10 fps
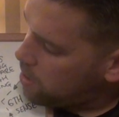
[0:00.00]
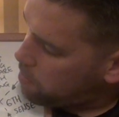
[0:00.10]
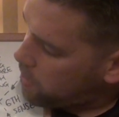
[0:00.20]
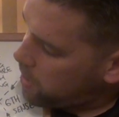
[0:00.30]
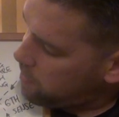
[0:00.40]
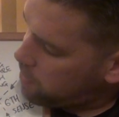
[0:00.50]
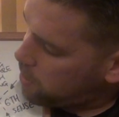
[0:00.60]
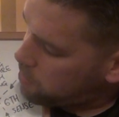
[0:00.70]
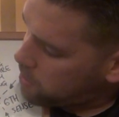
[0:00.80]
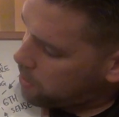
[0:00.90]
believing
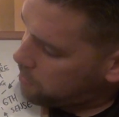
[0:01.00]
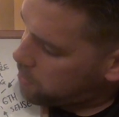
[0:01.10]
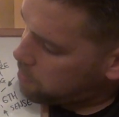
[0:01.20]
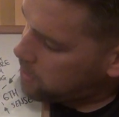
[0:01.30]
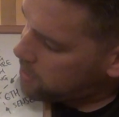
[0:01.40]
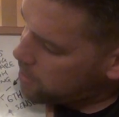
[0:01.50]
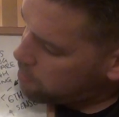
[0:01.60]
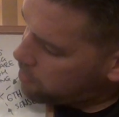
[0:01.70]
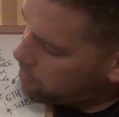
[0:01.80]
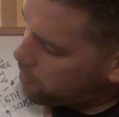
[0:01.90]
themselves to be
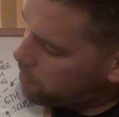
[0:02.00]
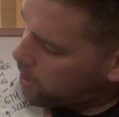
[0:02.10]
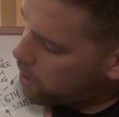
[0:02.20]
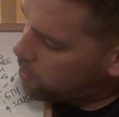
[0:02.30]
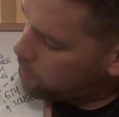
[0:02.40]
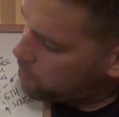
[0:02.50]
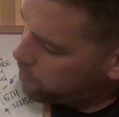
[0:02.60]
separate from the whole,